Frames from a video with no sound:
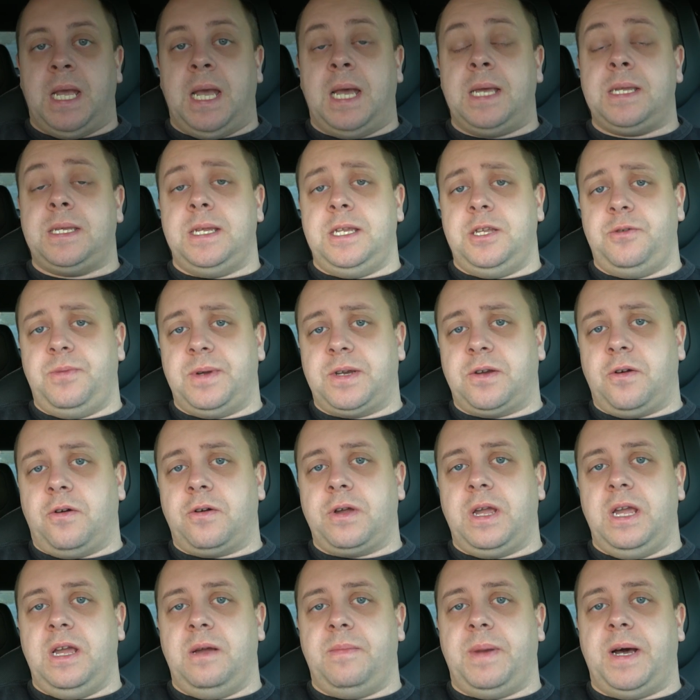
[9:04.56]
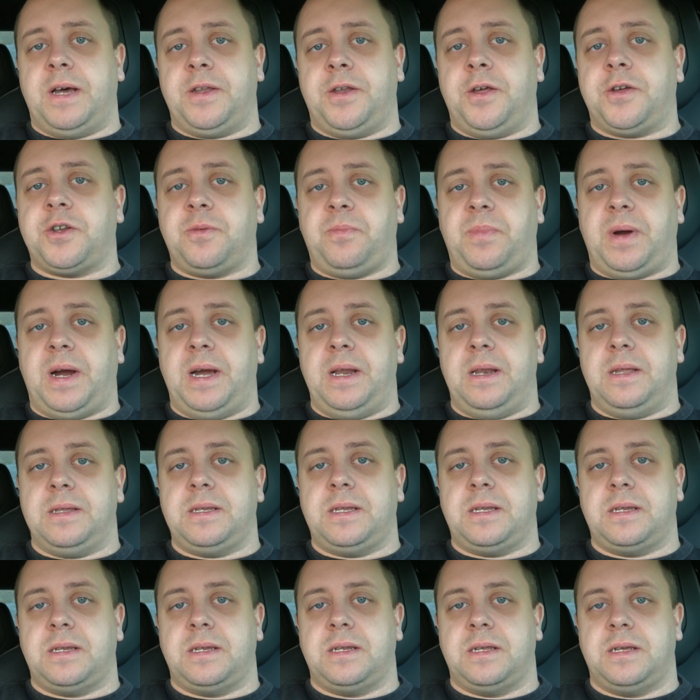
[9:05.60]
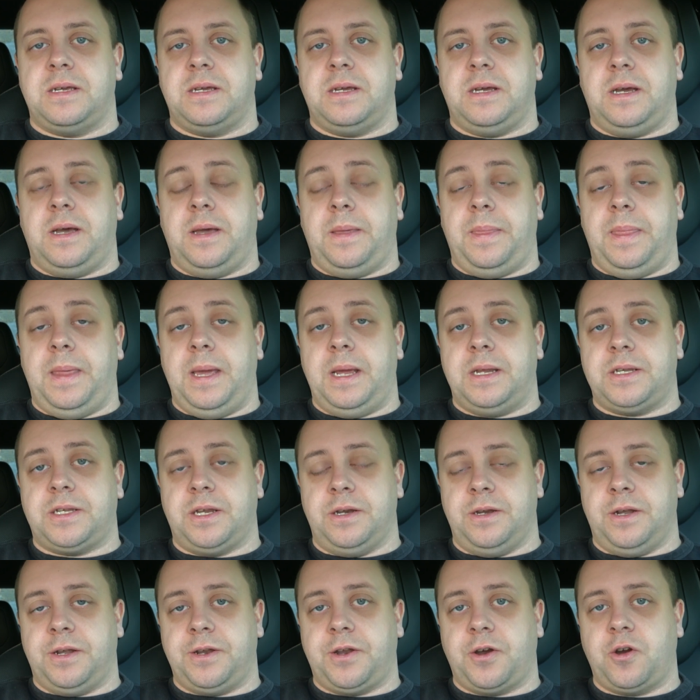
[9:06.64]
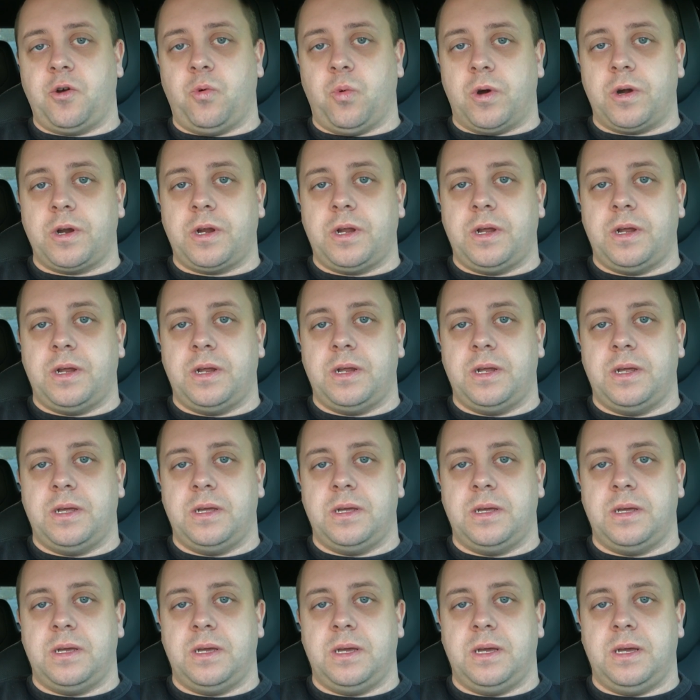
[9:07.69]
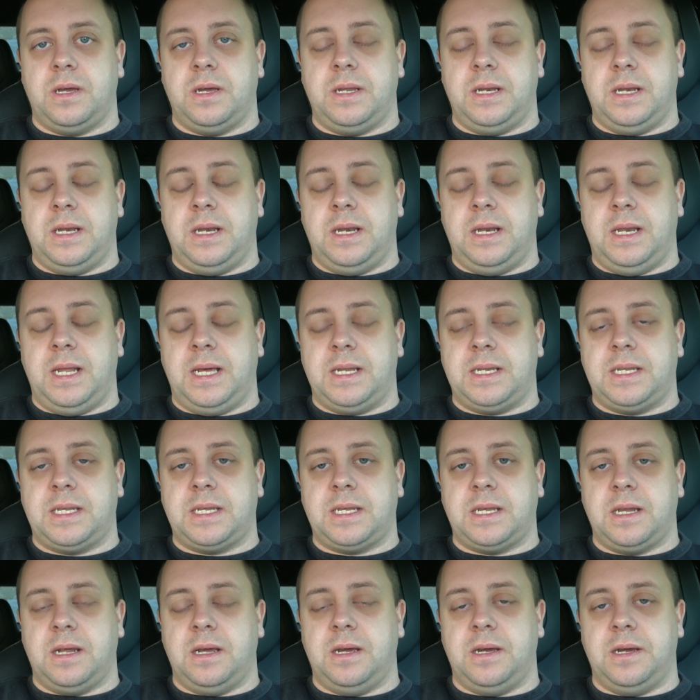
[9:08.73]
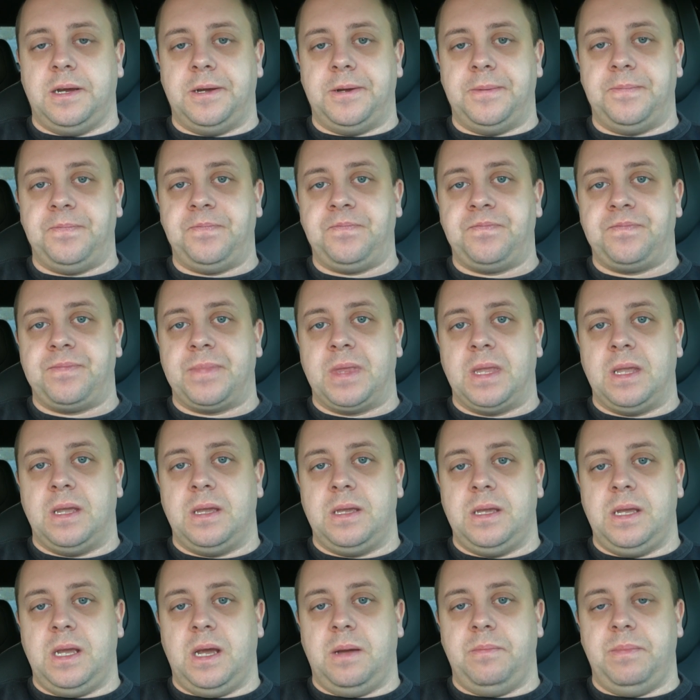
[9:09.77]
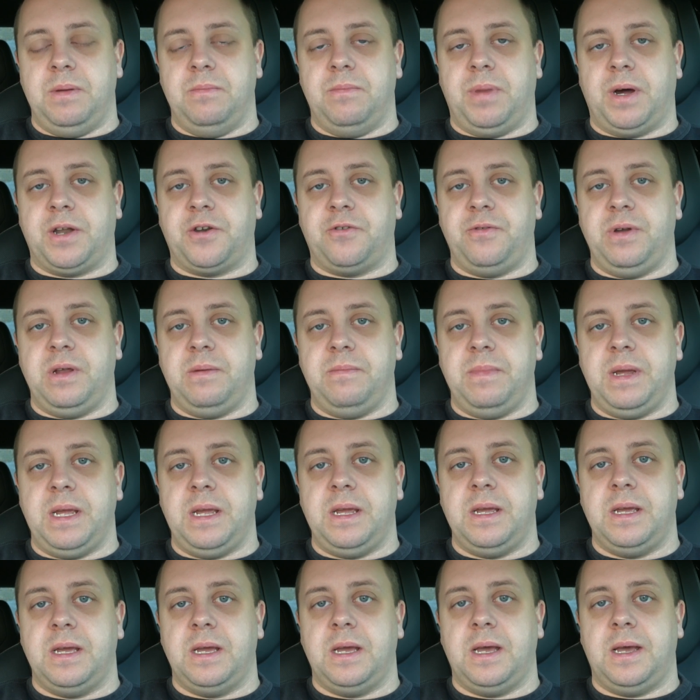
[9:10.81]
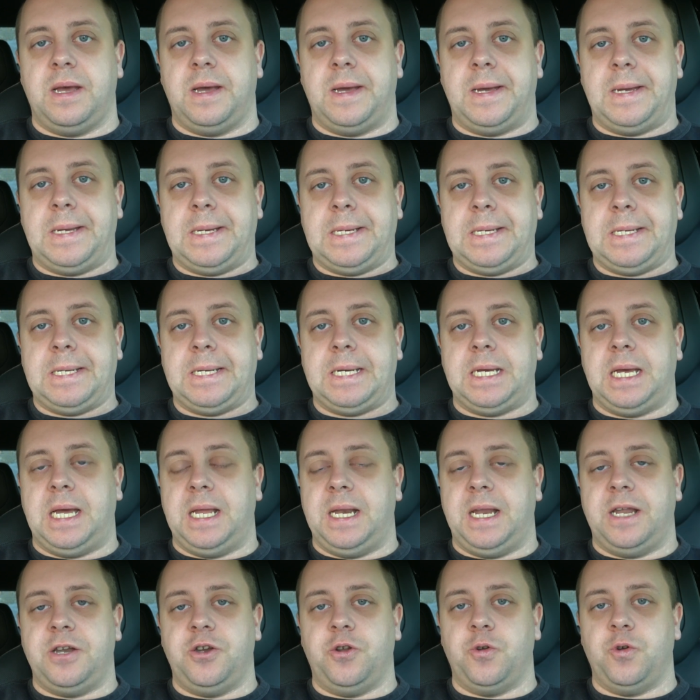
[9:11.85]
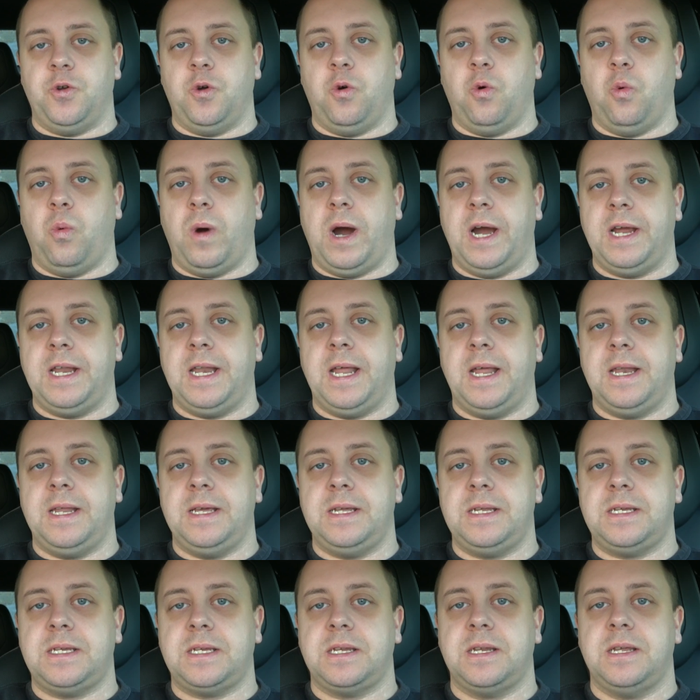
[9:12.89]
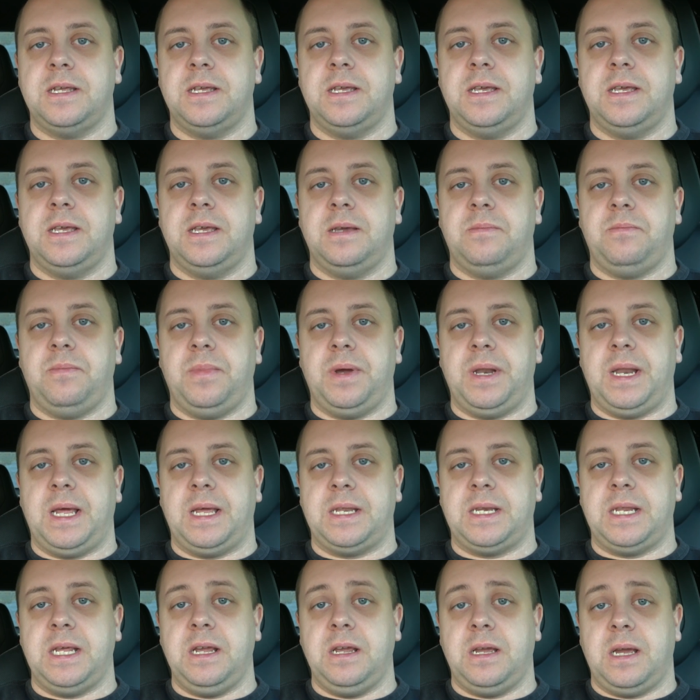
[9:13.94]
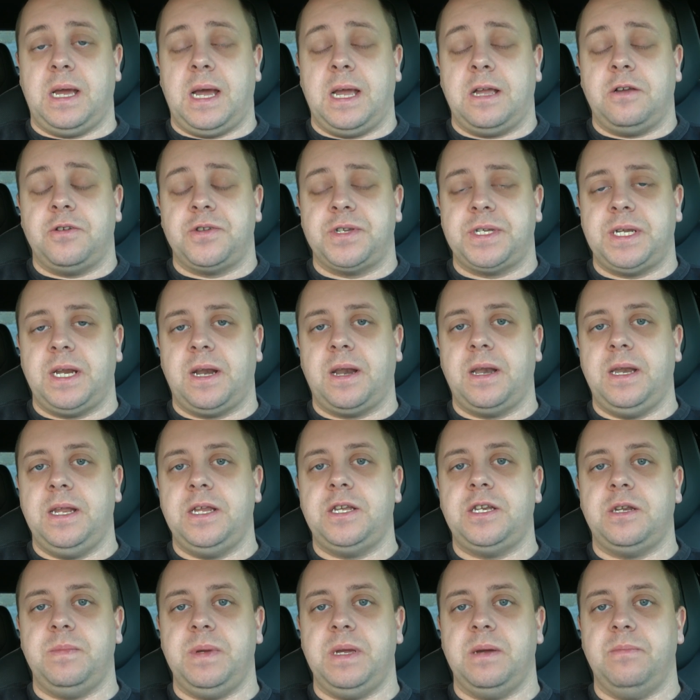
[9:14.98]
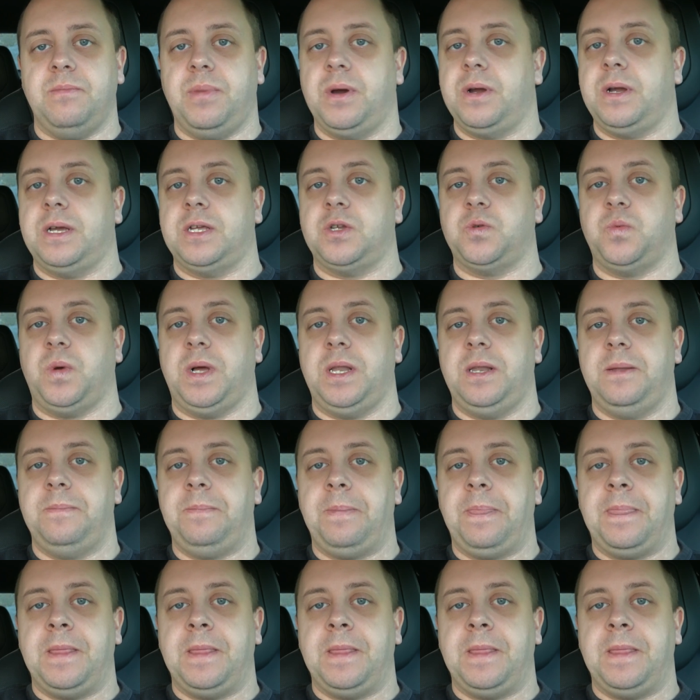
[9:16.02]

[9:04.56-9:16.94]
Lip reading: And since we're talking about AutoPilot, there's another quirk that's yeah, been bothering me, and I don't know why that is, but I consider this to be a bug as well.